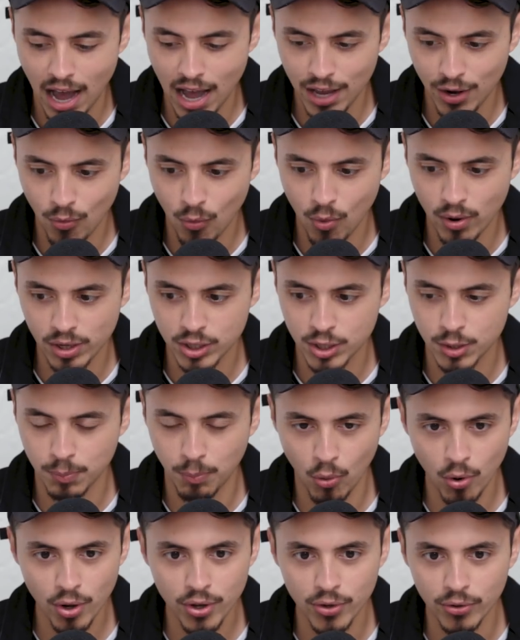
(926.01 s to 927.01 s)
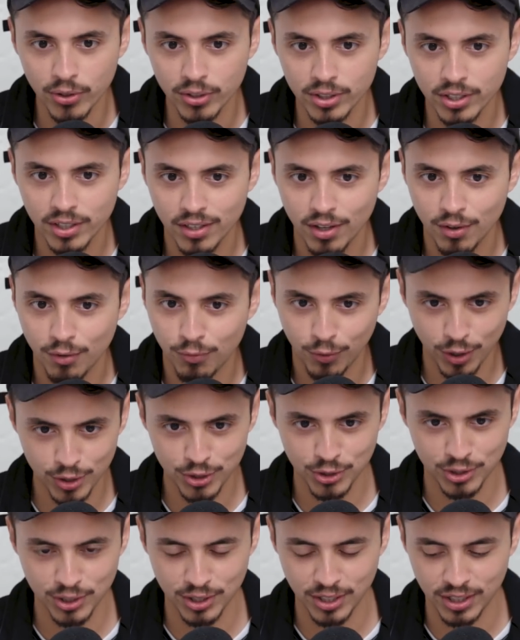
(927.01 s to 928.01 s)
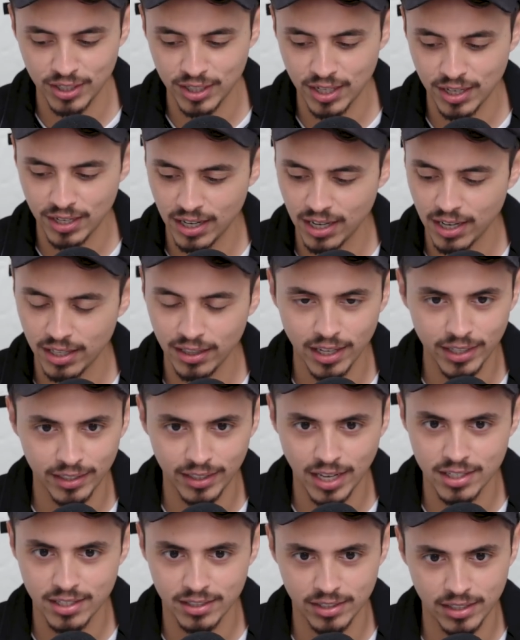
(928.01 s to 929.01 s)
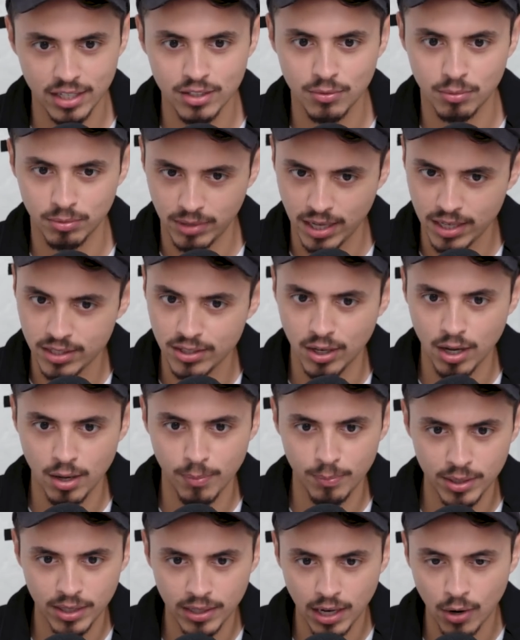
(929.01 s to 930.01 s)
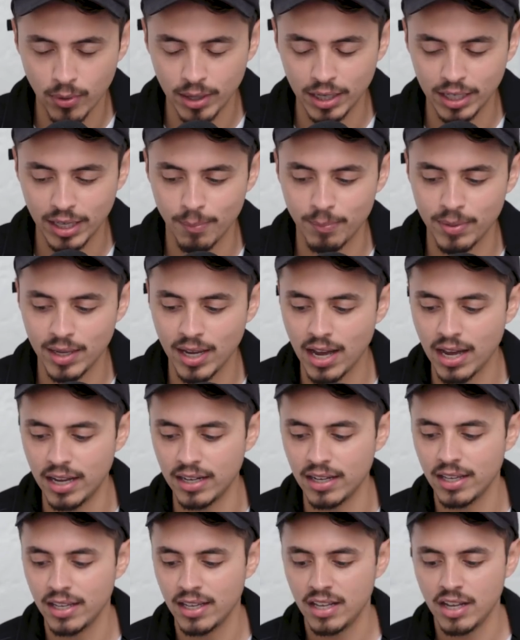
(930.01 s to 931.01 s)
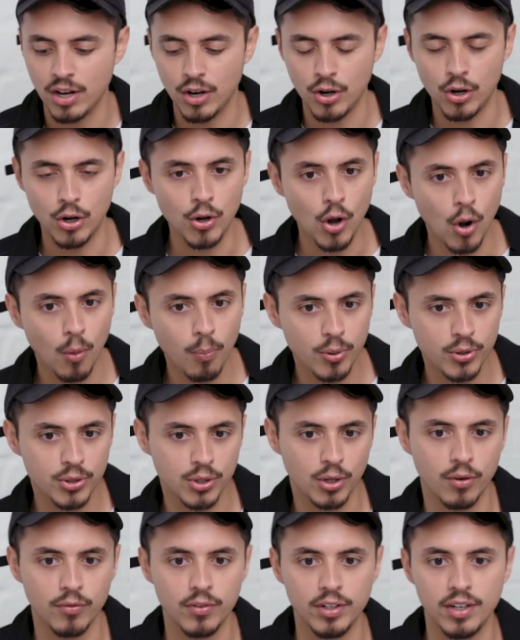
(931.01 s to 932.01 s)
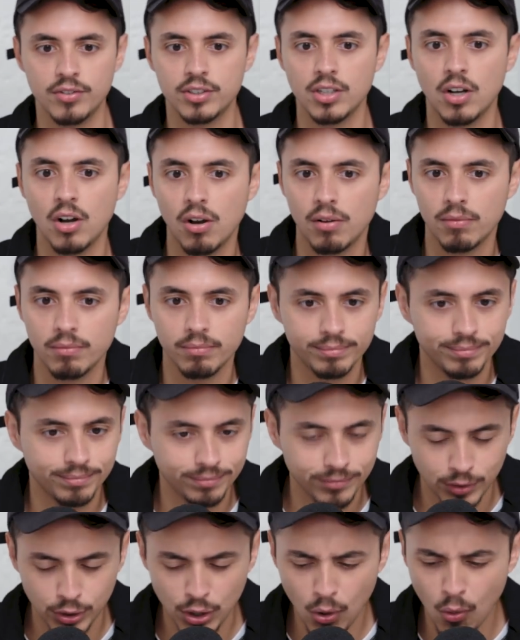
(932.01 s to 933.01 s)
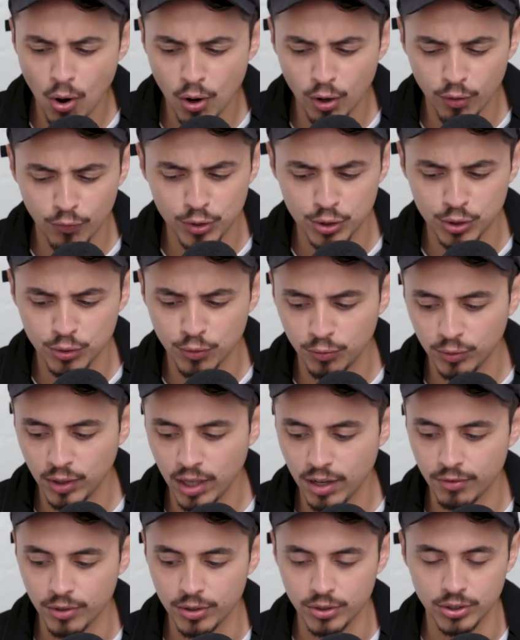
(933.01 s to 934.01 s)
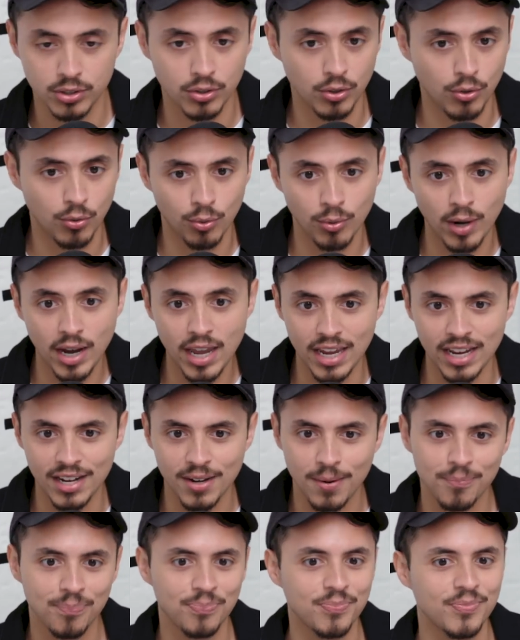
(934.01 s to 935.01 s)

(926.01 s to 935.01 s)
I don't want spoiled. Fresh is in the D N A. Like that's, that's, that's a company that I want to get behind. No preservatives, no artificial flavors. Great.